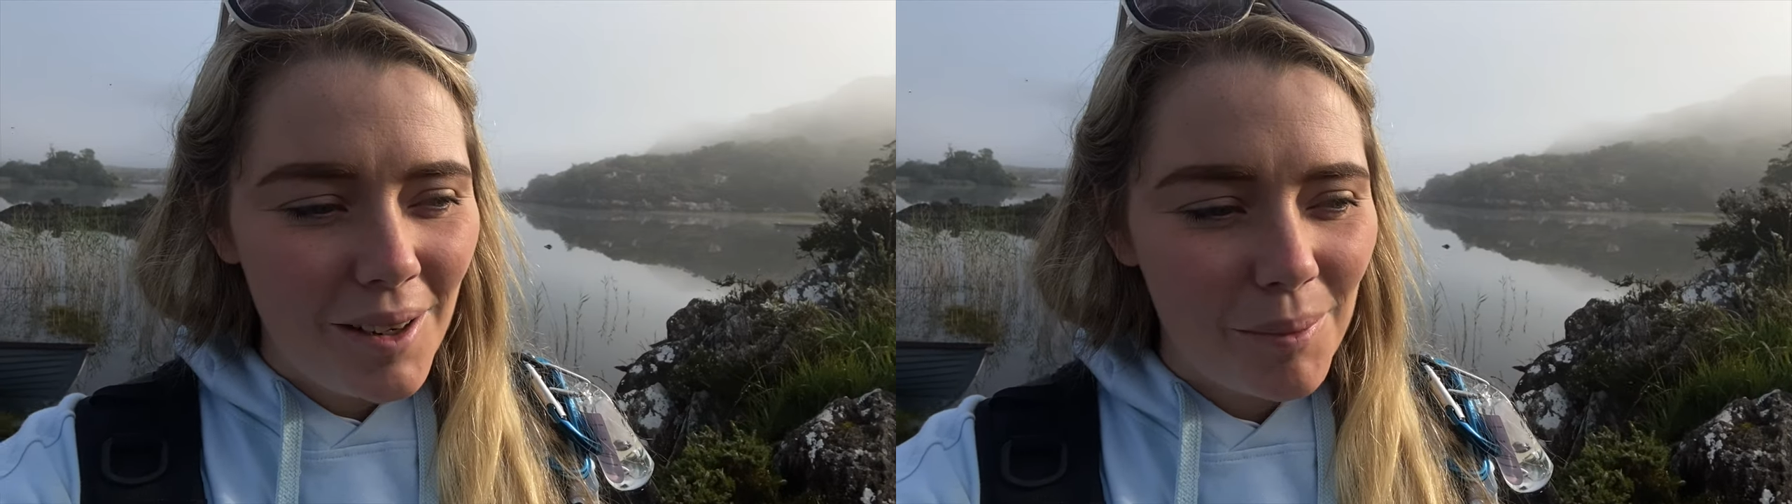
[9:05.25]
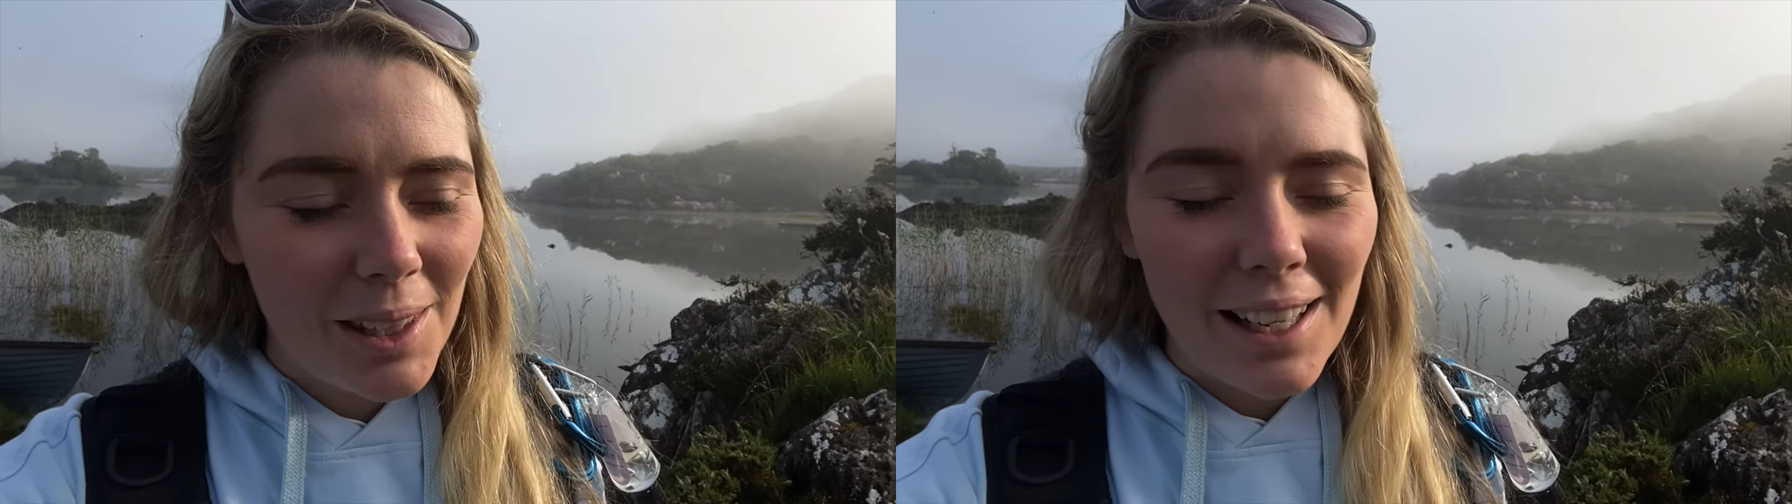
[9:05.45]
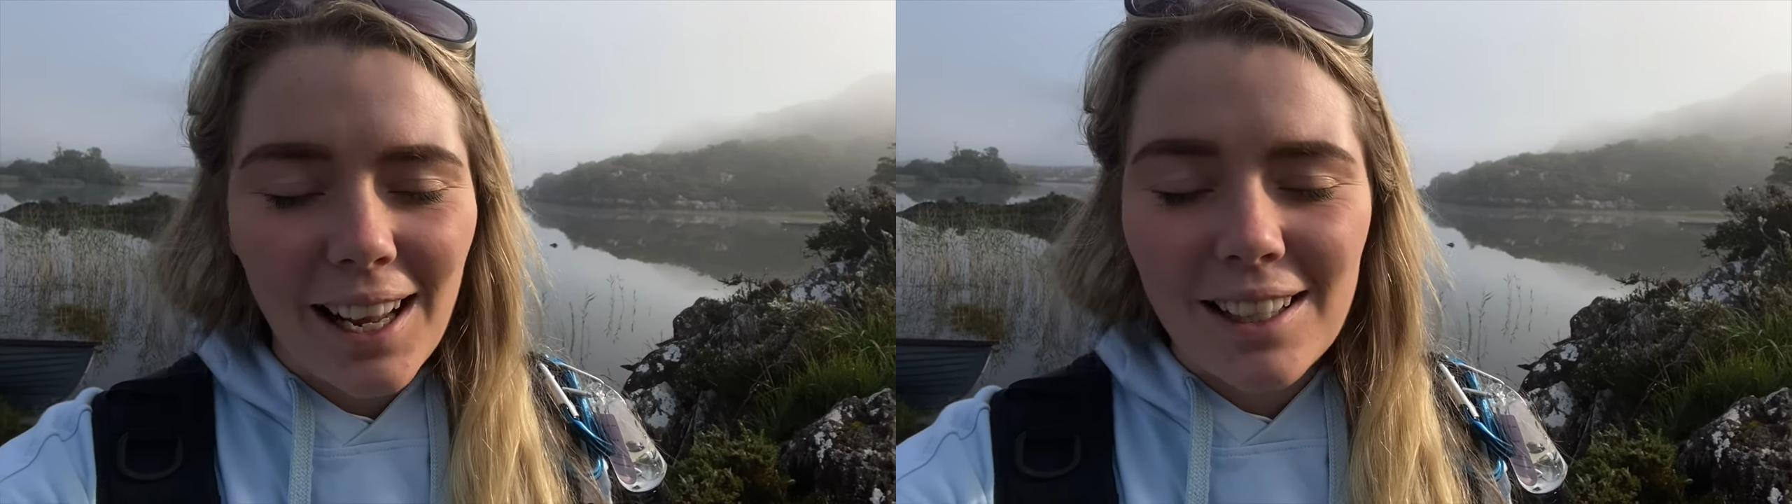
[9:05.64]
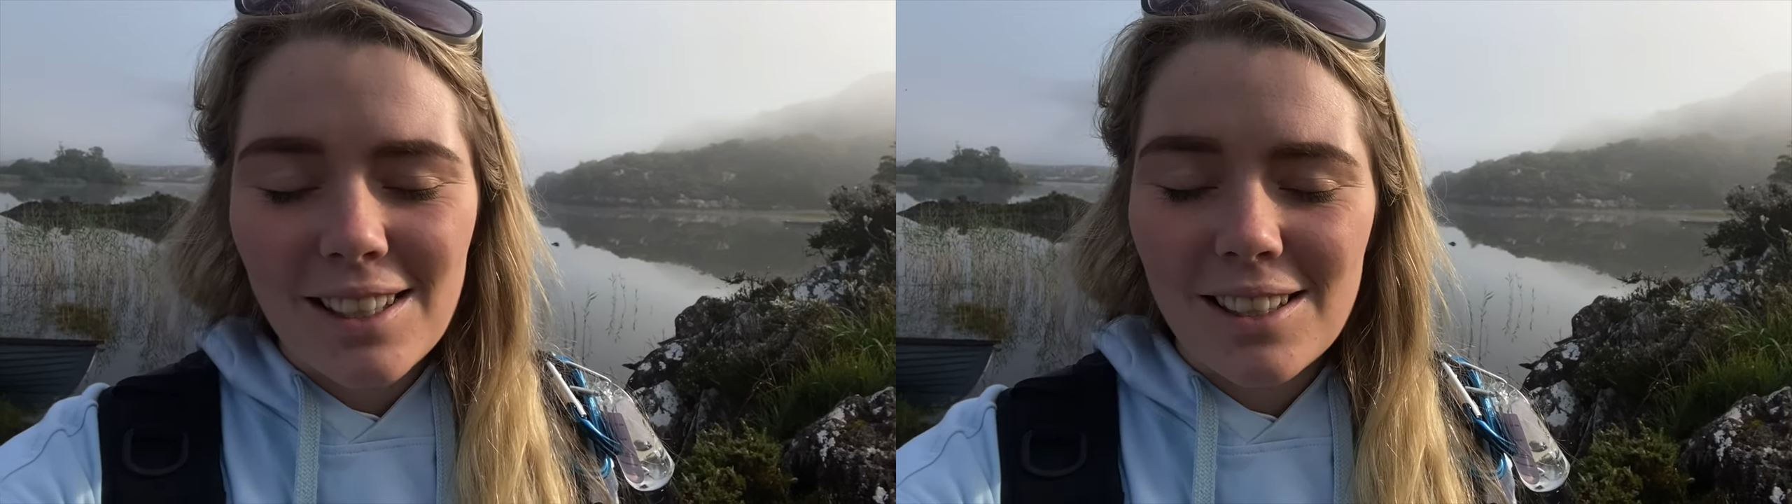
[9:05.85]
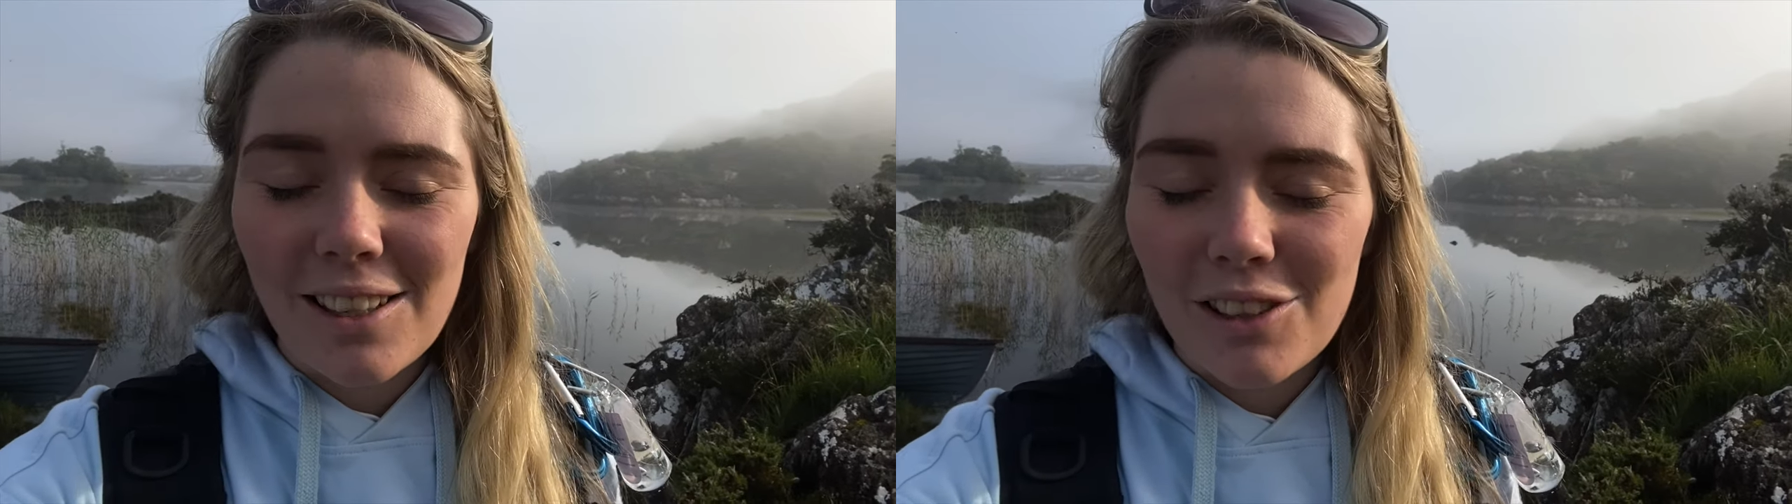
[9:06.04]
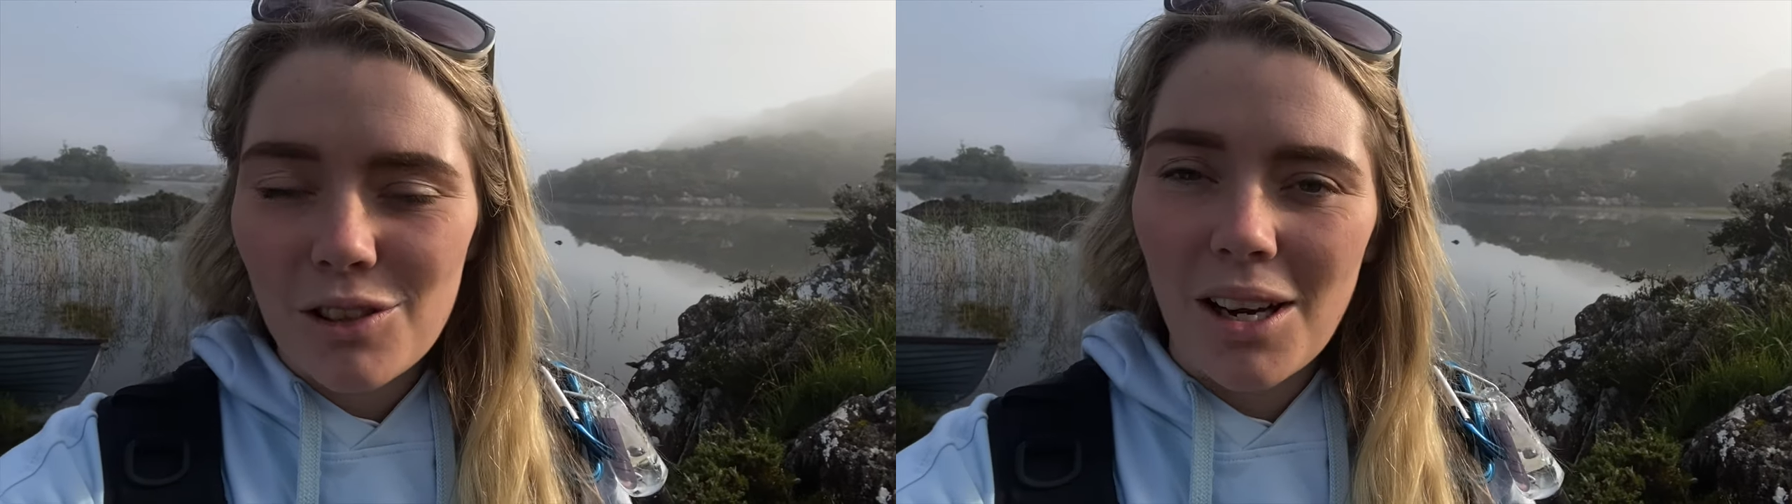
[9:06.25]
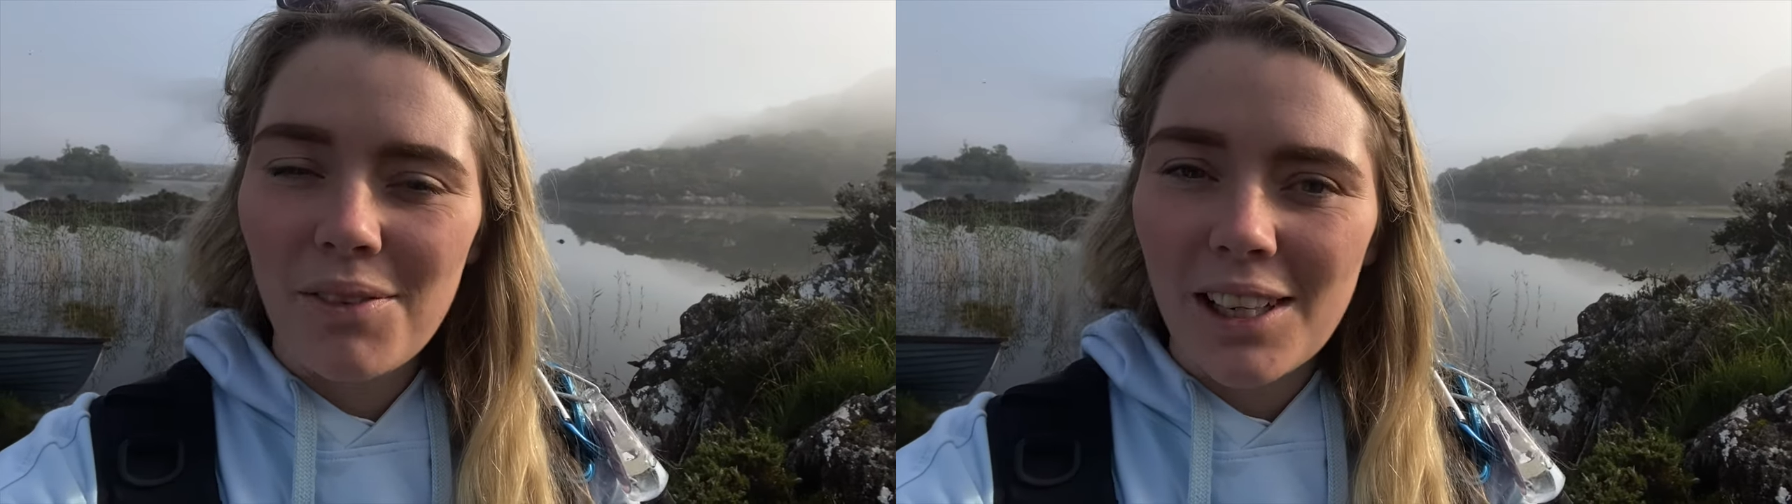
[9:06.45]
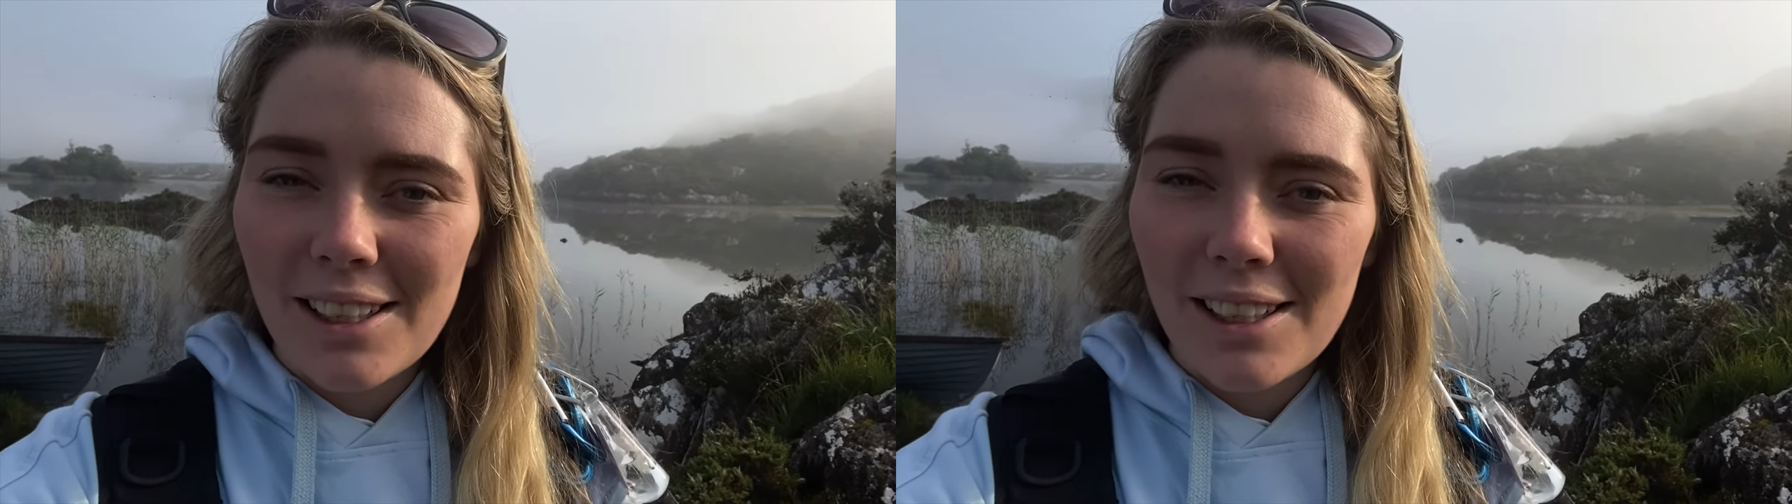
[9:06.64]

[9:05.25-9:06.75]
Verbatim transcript: but then as I started driving